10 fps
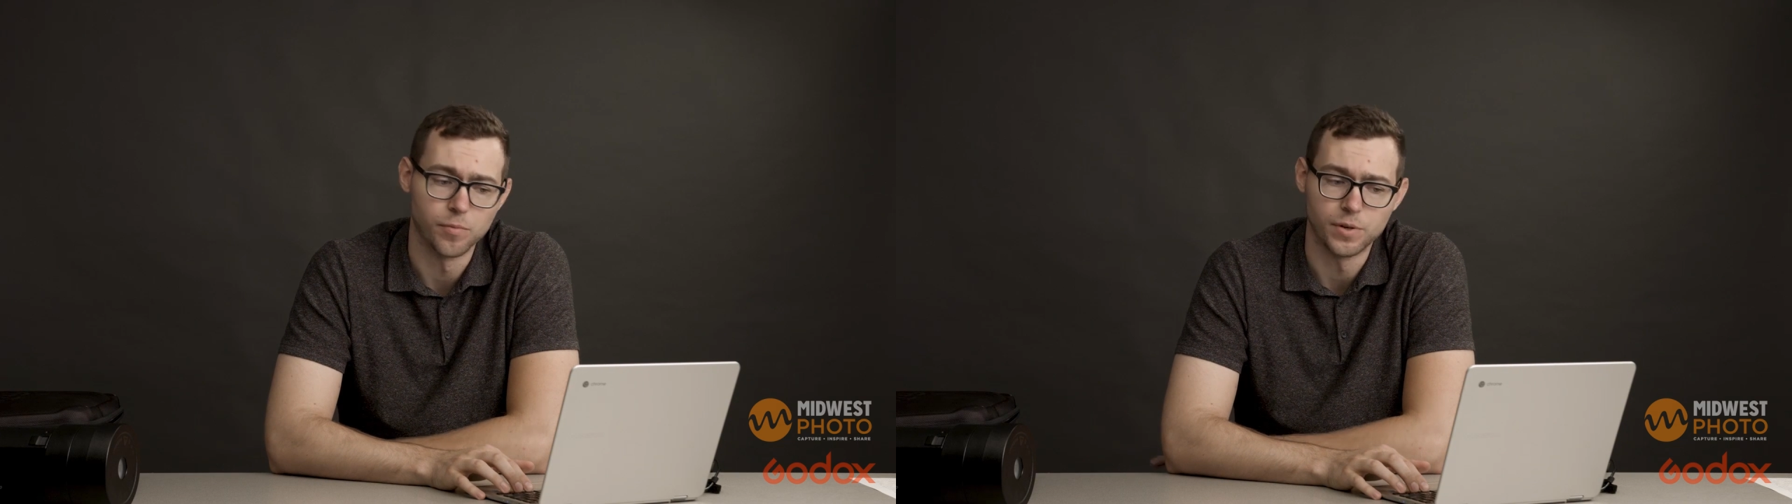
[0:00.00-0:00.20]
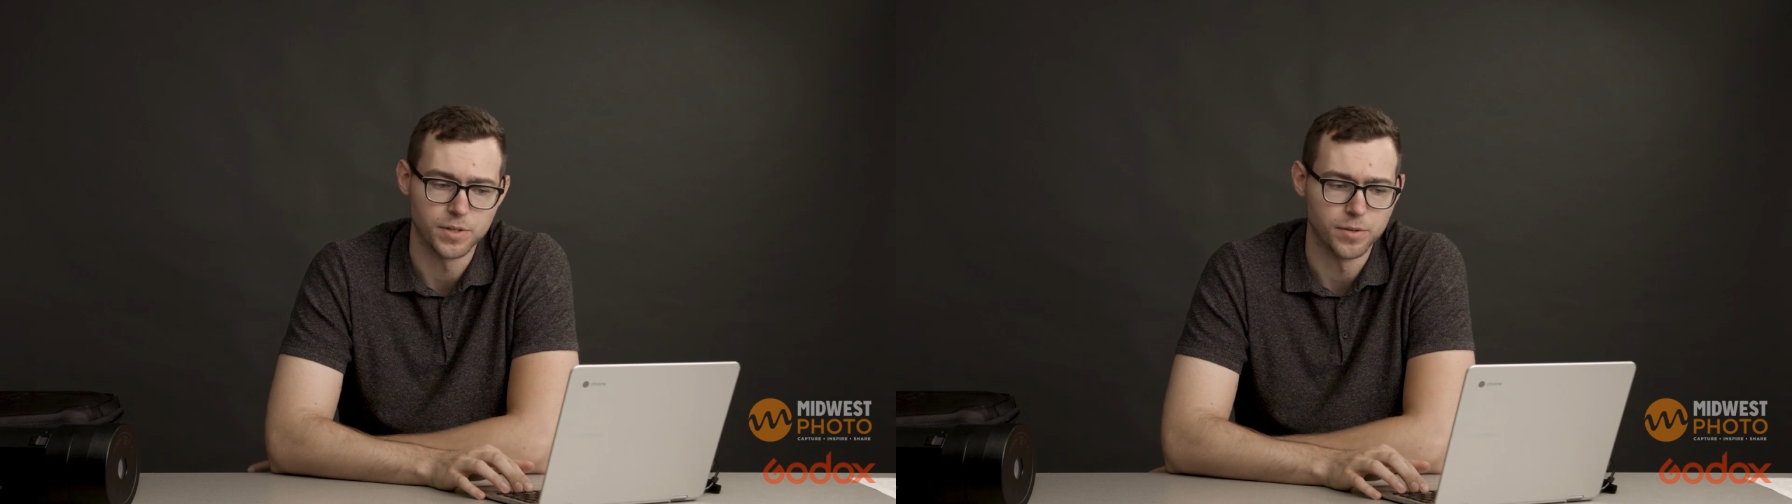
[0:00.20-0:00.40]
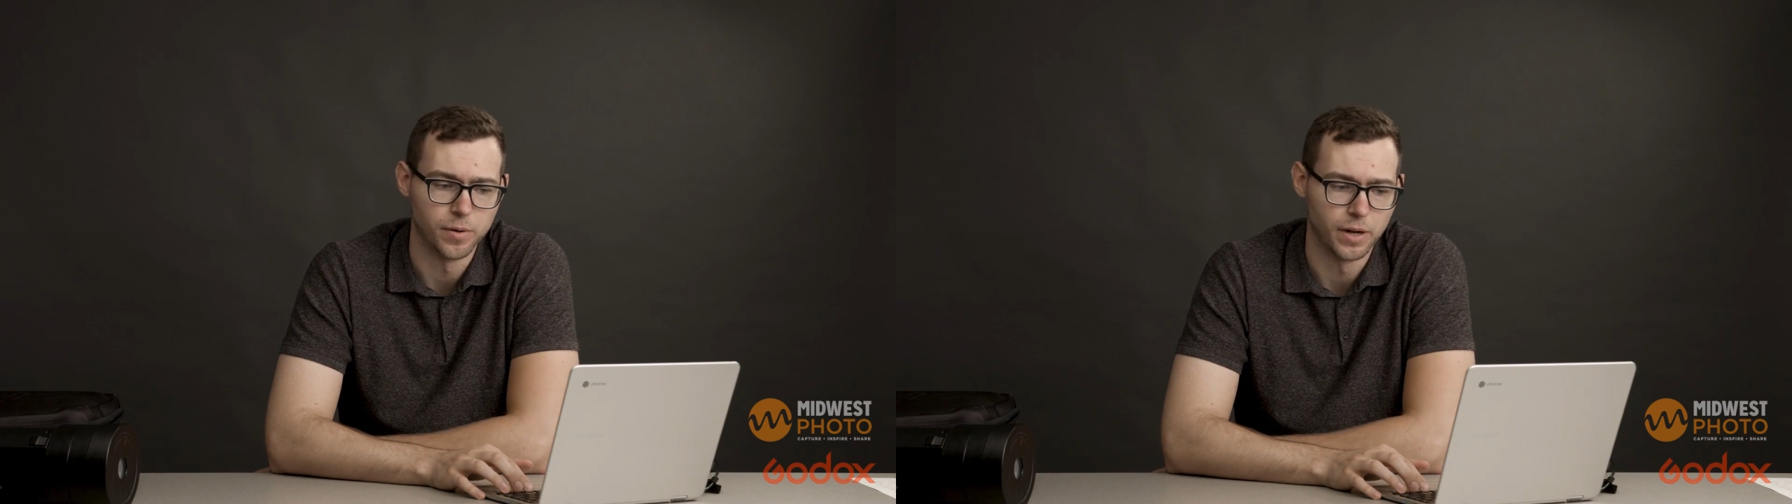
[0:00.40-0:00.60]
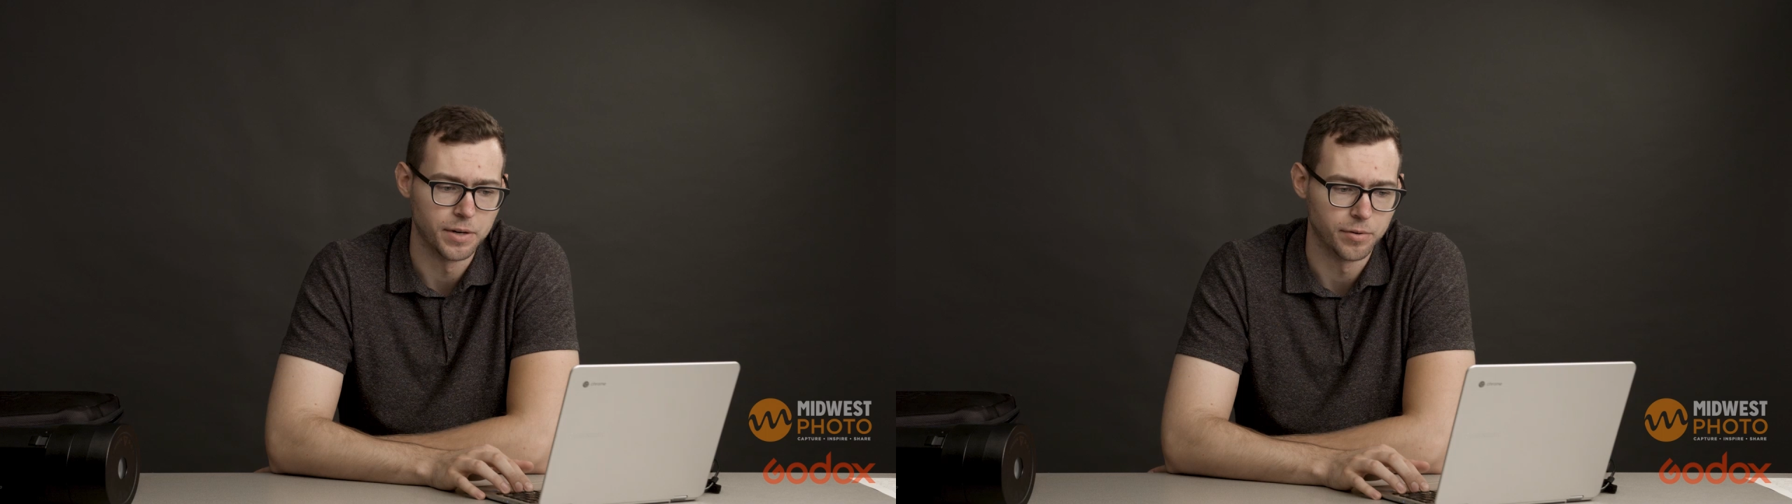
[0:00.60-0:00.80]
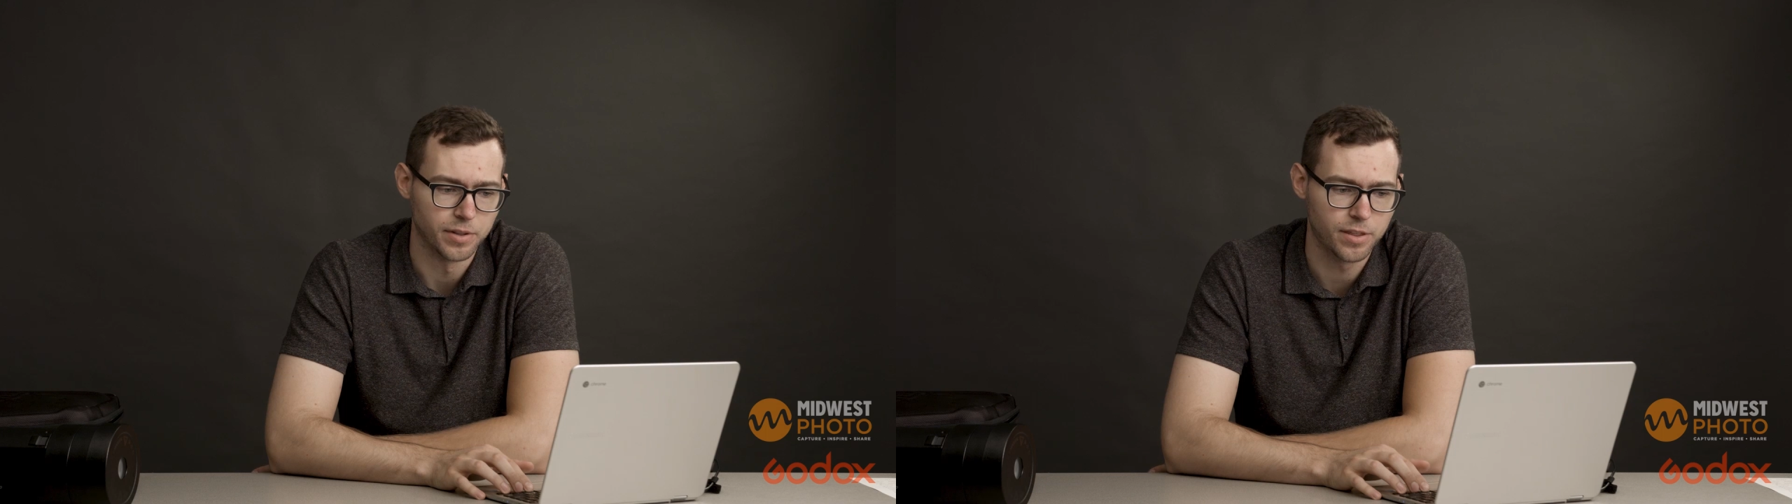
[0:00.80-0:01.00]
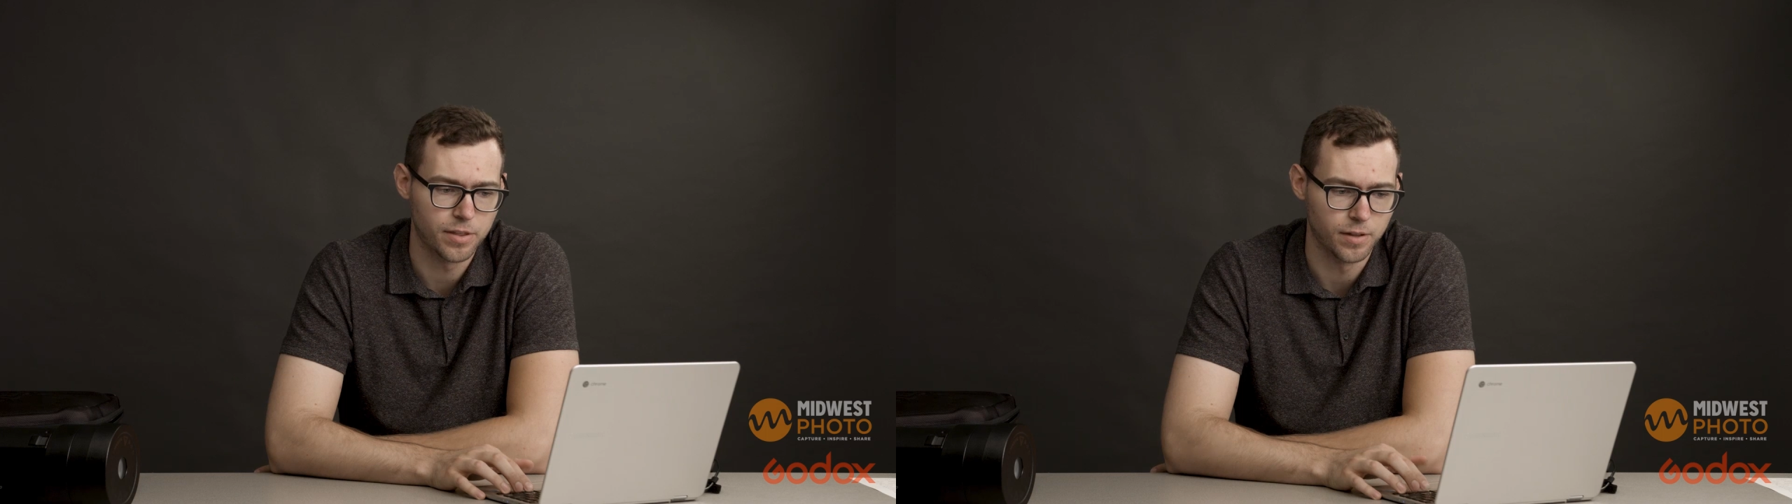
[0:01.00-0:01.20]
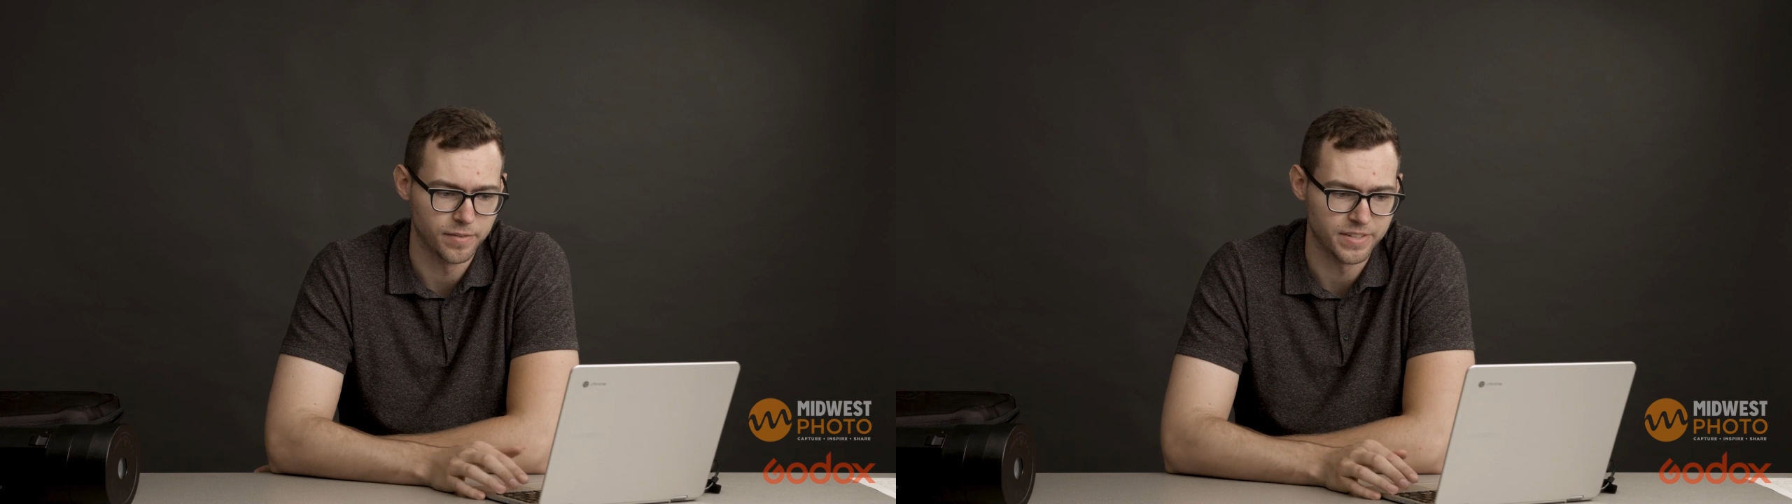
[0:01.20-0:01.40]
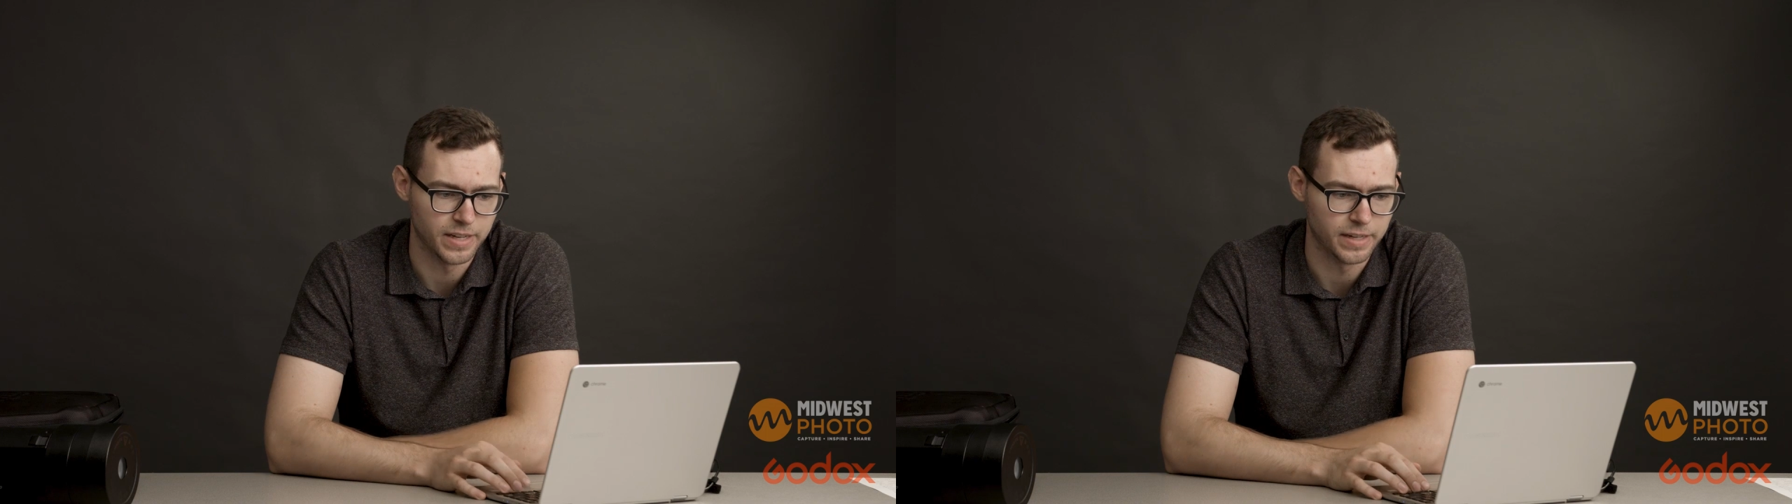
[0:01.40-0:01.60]
1/200th of
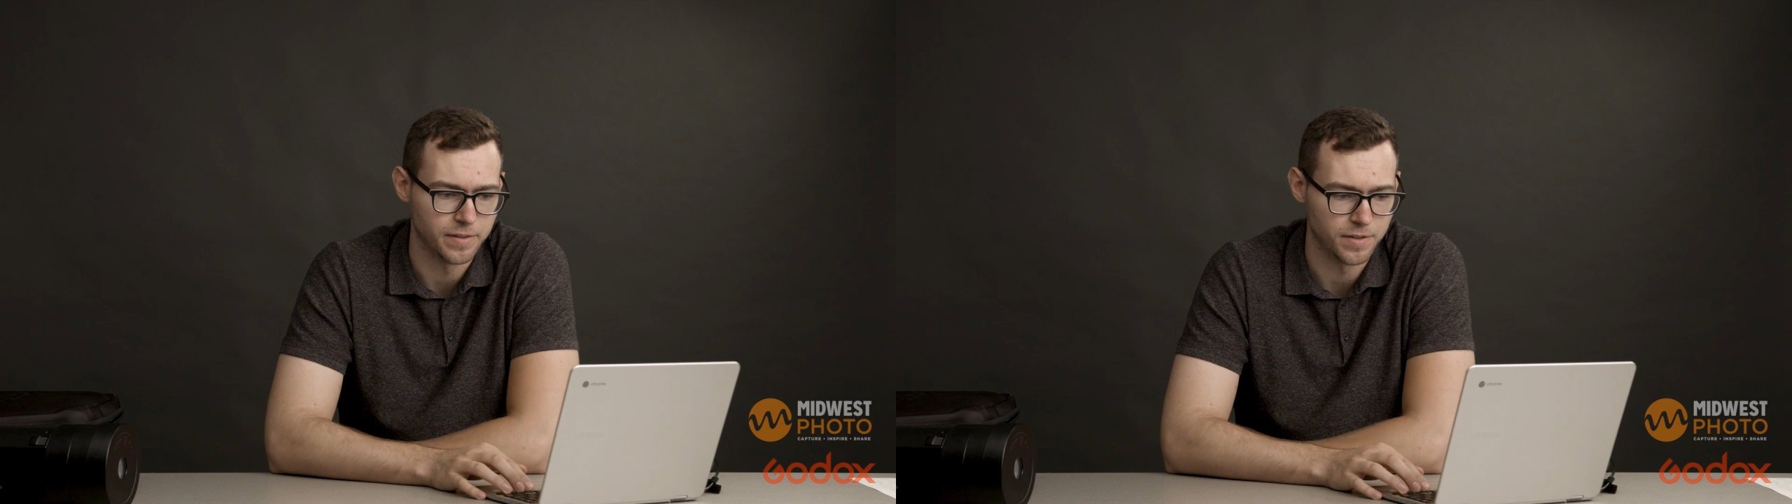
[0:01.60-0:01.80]
a second.